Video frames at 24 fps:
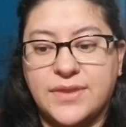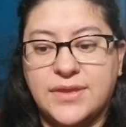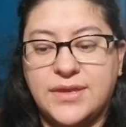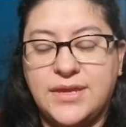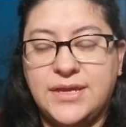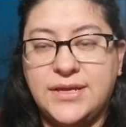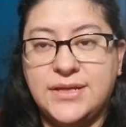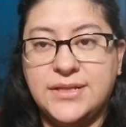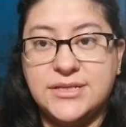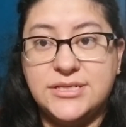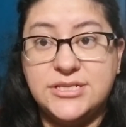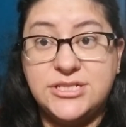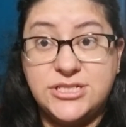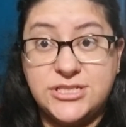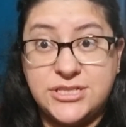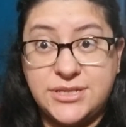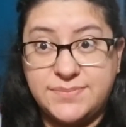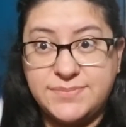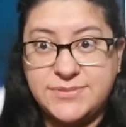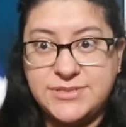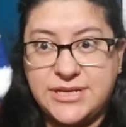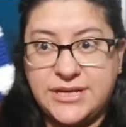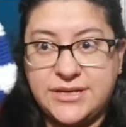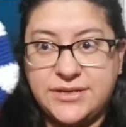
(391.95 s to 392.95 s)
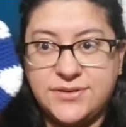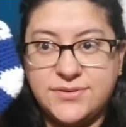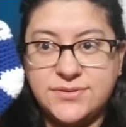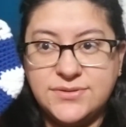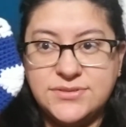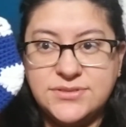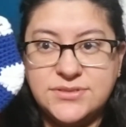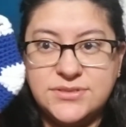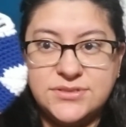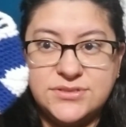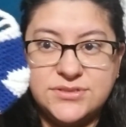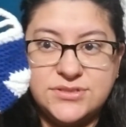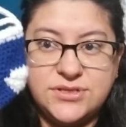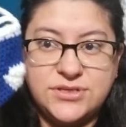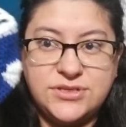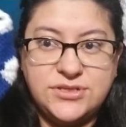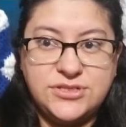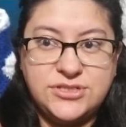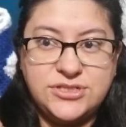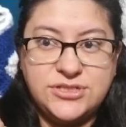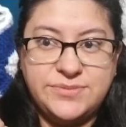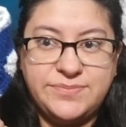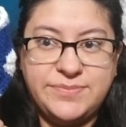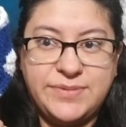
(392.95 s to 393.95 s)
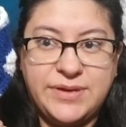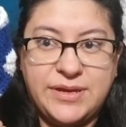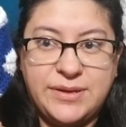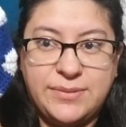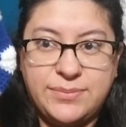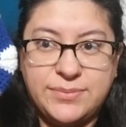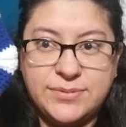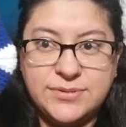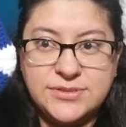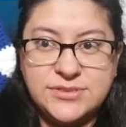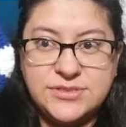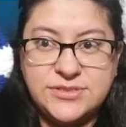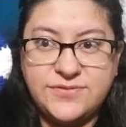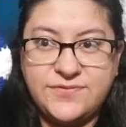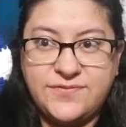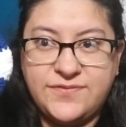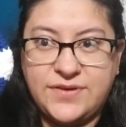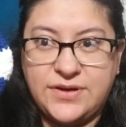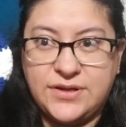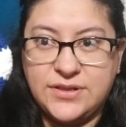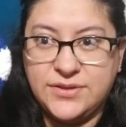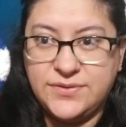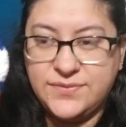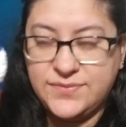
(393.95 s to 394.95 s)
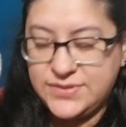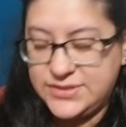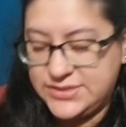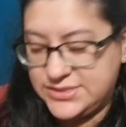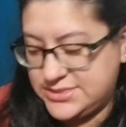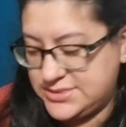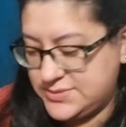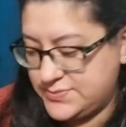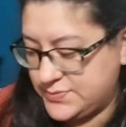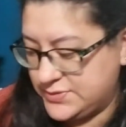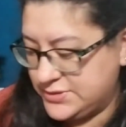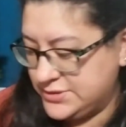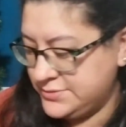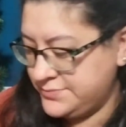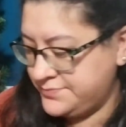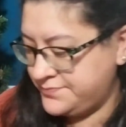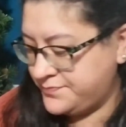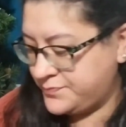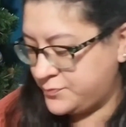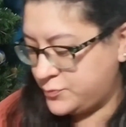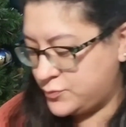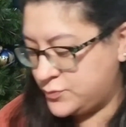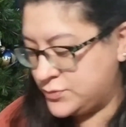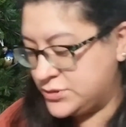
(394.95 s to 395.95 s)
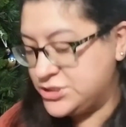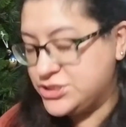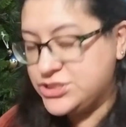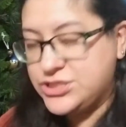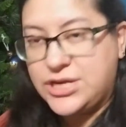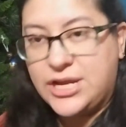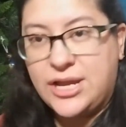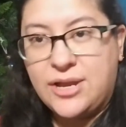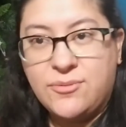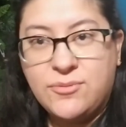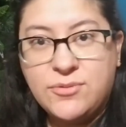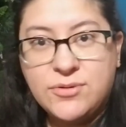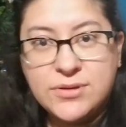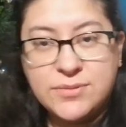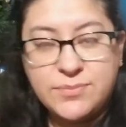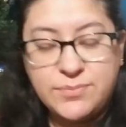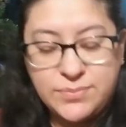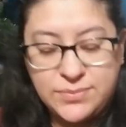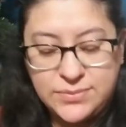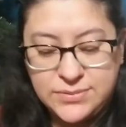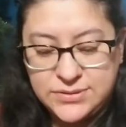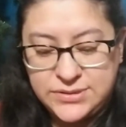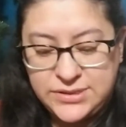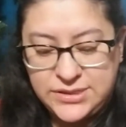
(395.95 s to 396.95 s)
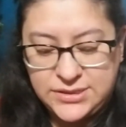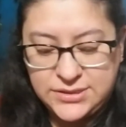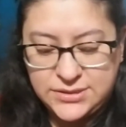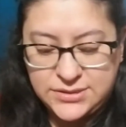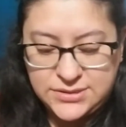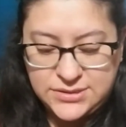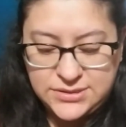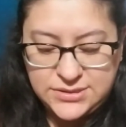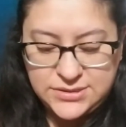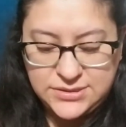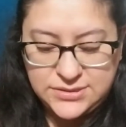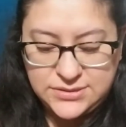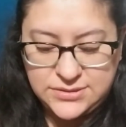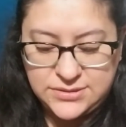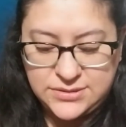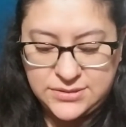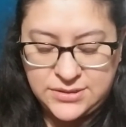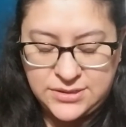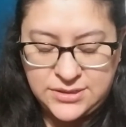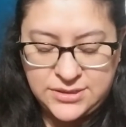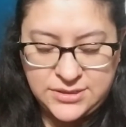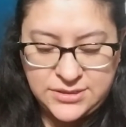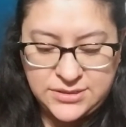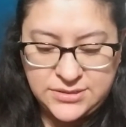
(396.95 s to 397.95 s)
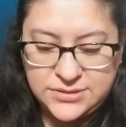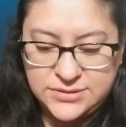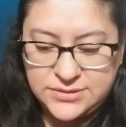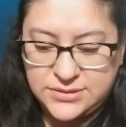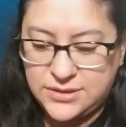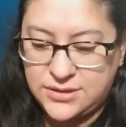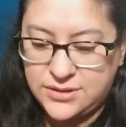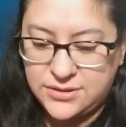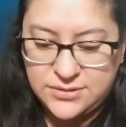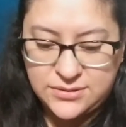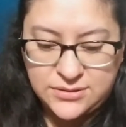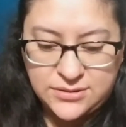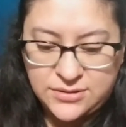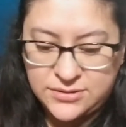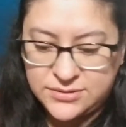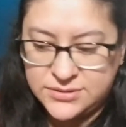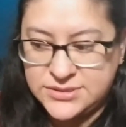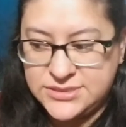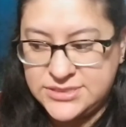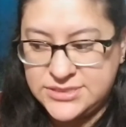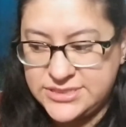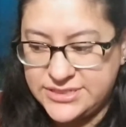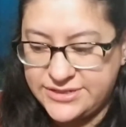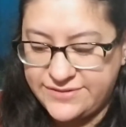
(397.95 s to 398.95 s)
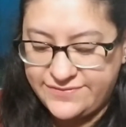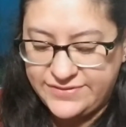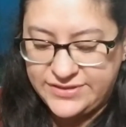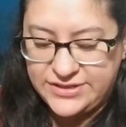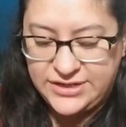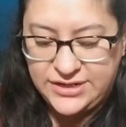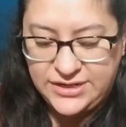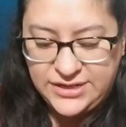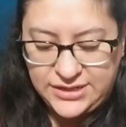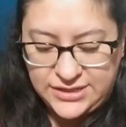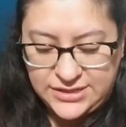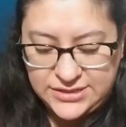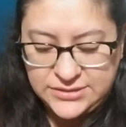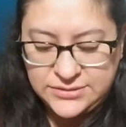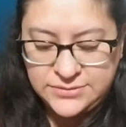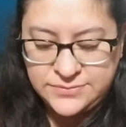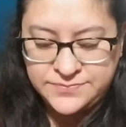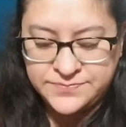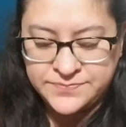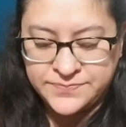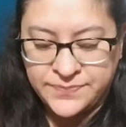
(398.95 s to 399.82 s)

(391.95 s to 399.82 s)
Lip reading: English subtitles, so you should be able to follow this one, which I will link all the stuff that I can.